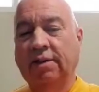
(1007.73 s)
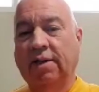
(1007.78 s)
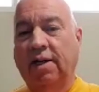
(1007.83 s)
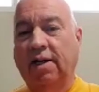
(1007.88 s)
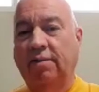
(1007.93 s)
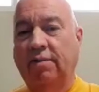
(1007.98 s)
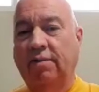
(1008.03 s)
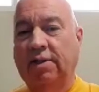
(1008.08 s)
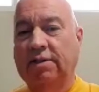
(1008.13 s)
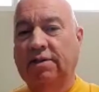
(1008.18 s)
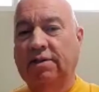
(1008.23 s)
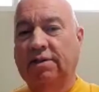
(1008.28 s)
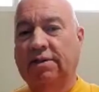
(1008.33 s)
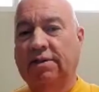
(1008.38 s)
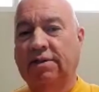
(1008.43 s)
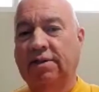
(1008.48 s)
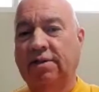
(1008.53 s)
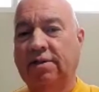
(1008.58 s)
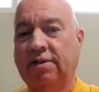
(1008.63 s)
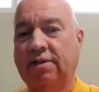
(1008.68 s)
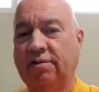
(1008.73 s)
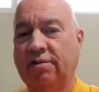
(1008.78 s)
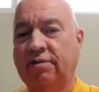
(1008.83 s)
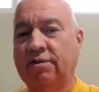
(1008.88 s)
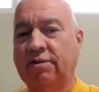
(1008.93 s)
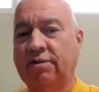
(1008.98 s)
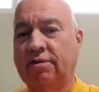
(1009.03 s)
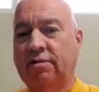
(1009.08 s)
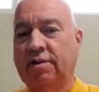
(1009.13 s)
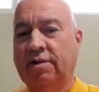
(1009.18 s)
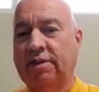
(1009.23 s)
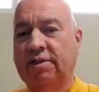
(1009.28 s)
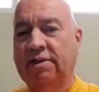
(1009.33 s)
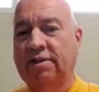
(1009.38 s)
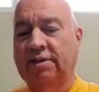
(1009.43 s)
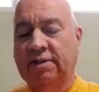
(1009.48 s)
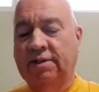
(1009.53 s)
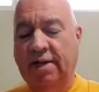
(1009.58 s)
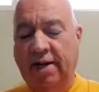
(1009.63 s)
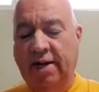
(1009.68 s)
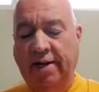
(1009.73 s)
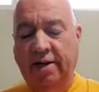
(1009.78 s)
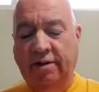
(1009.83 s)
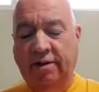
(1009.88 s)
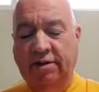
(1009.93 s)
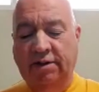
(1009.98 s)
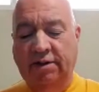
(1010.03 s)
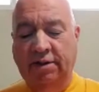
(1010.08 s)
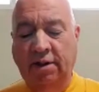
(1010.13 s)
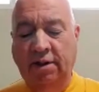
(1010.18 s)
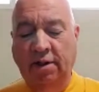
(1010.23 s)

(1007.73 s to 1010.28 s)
I want to see those who are desirous